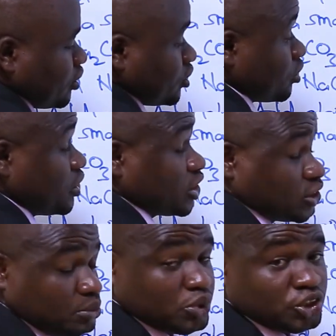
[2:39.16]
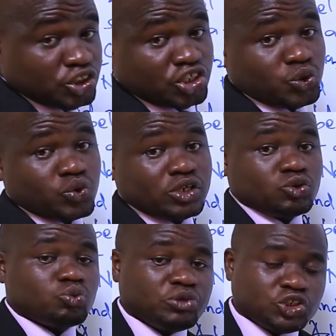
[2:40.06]
So we are simply shaking well
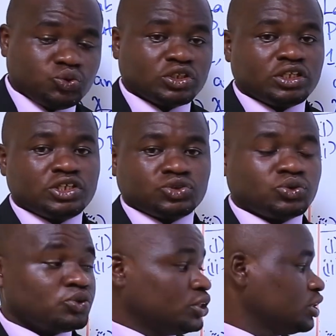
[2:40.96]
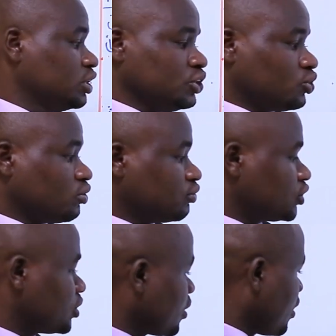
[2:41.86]
to make sure that the salt
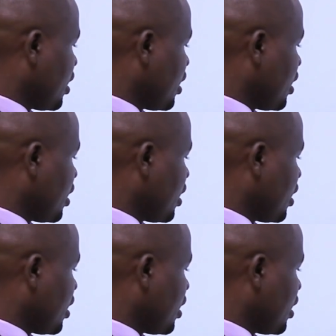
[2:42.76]
dissolves.